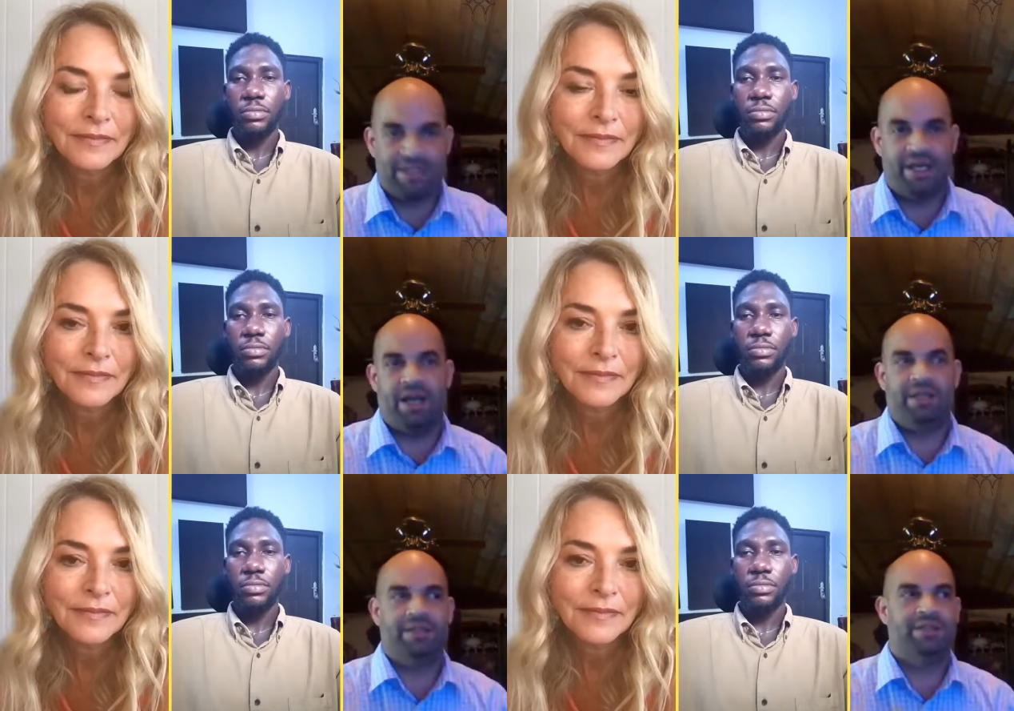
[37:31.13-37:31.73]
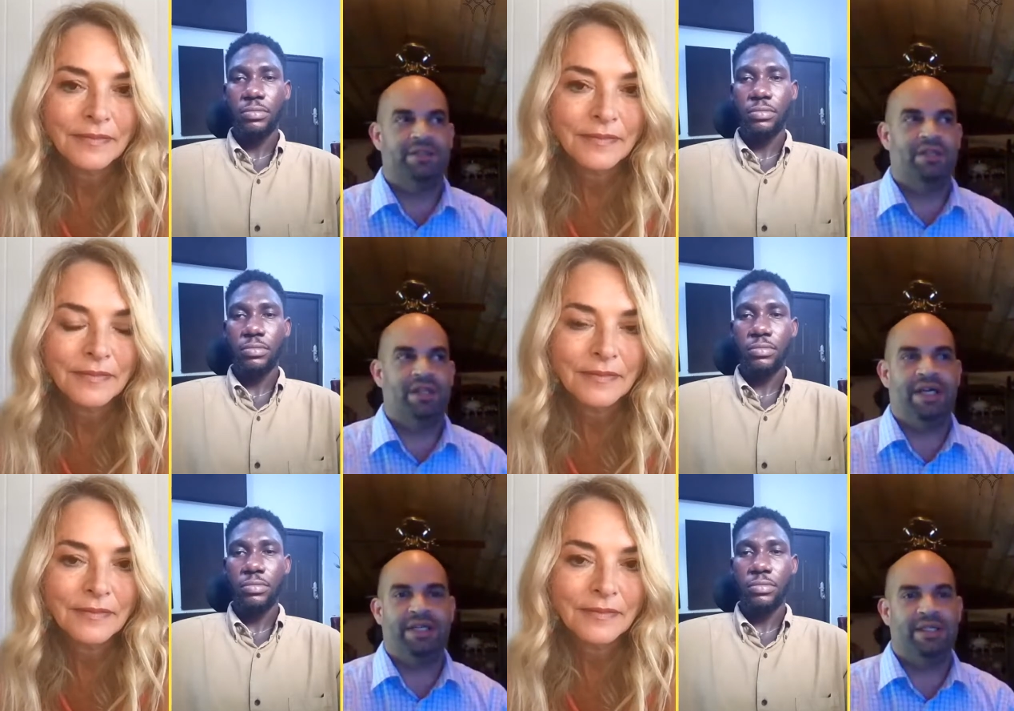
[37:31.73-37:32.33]
Speaker 1: and the Artist
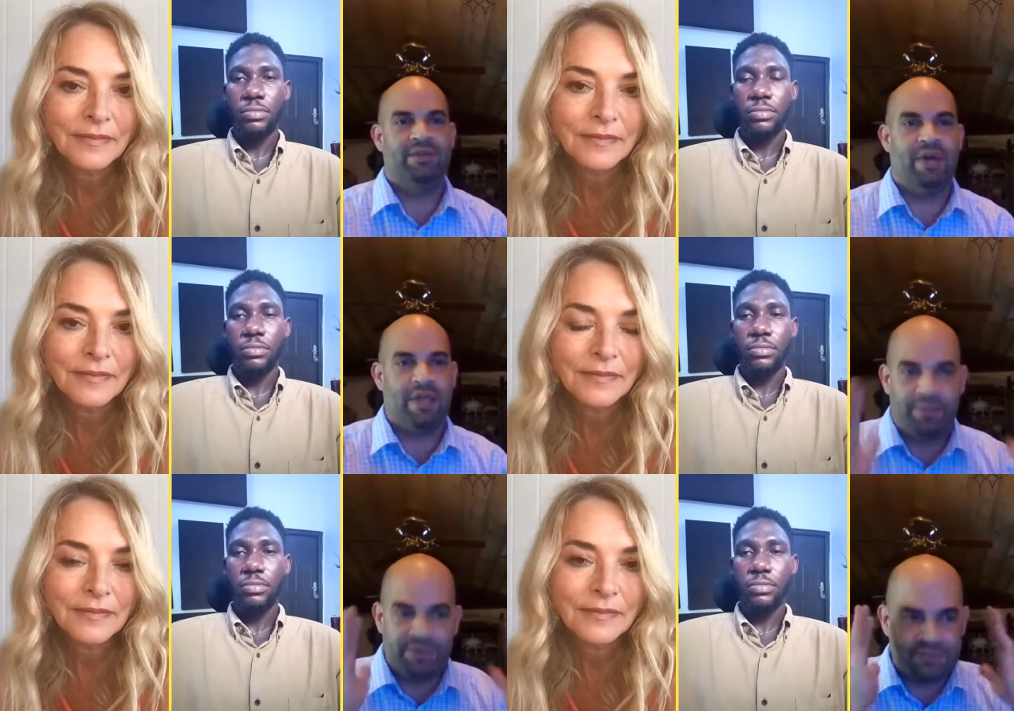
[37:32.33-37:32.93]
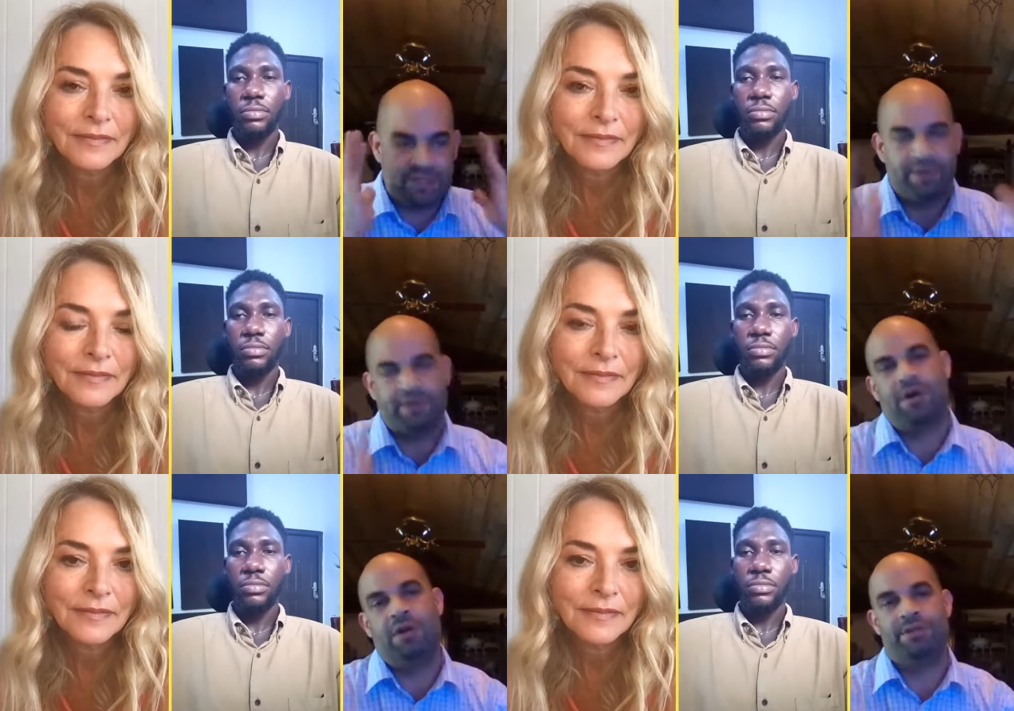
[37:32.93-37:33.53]
Collective want to
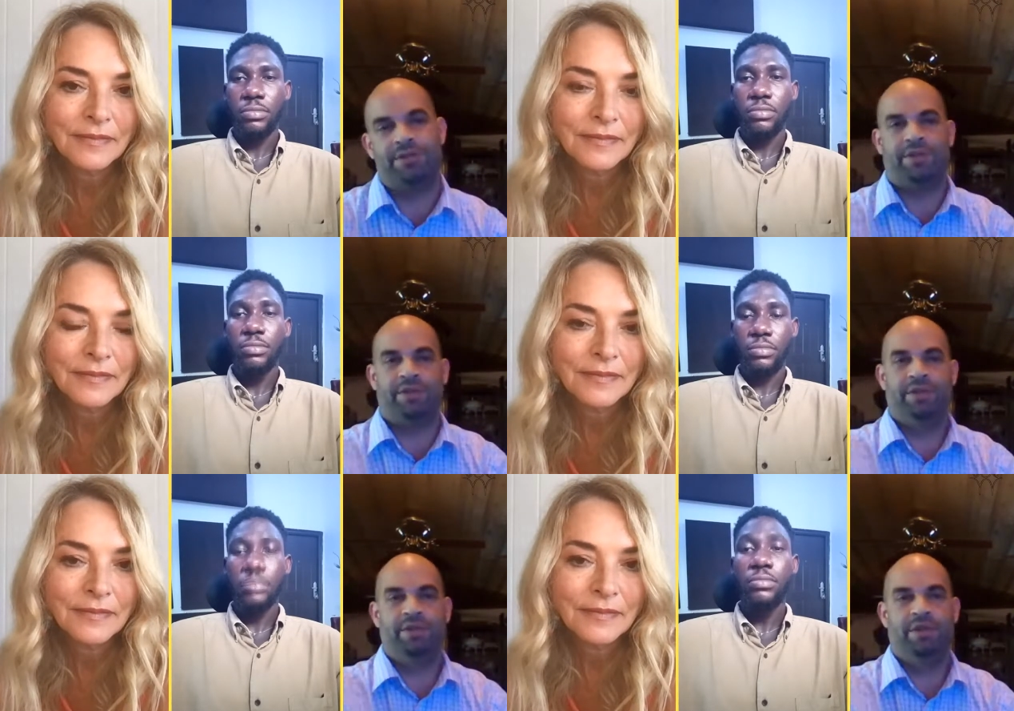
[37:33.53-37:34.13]
preserve culture.